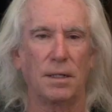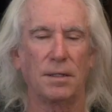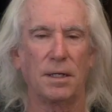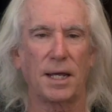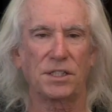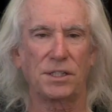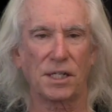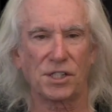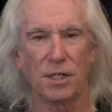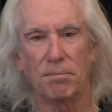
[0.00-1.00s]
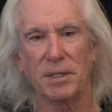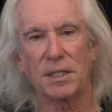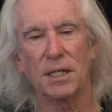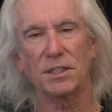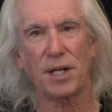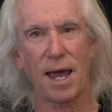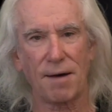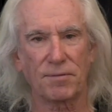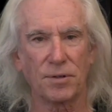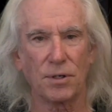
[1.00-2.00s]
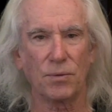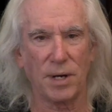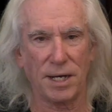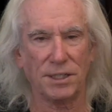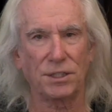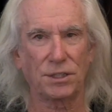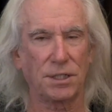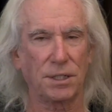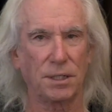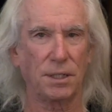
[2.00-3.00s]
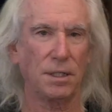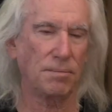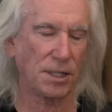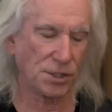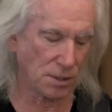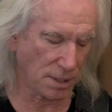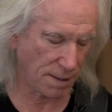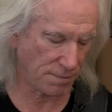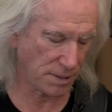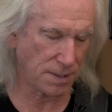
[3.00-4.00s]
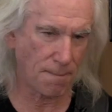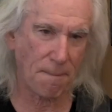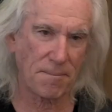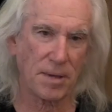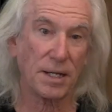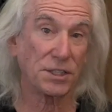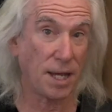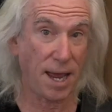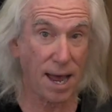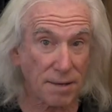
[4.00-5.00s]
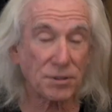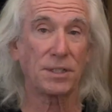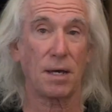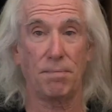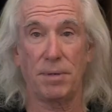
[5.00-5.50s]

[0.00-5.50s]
the next section begins after the rest in measure 11. It's a half-step